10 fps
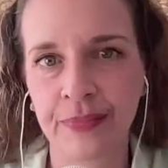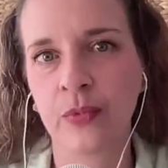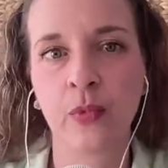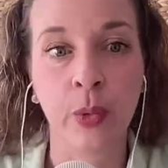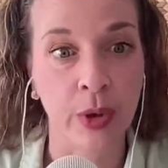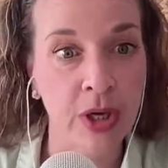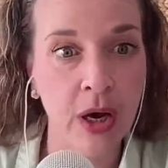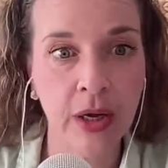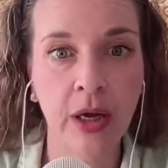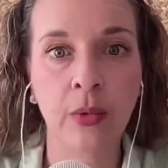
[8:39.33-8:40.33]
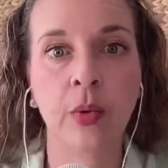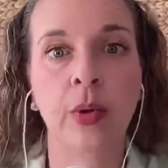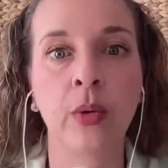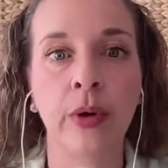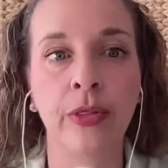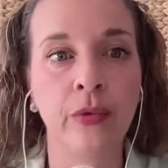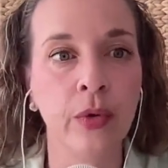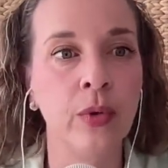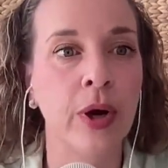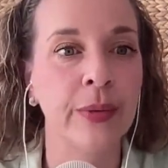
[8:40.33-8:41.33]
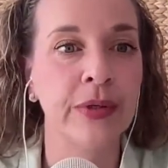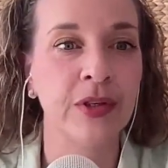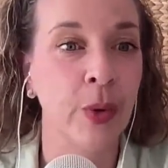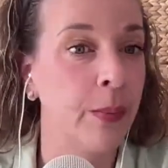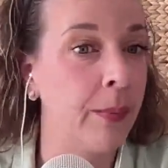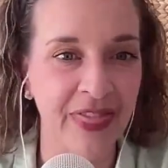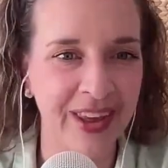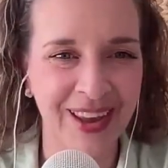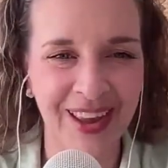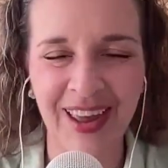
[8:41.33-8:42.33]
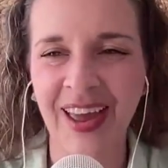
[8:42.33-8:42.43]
we were talking, we were going through, I was doing my thing,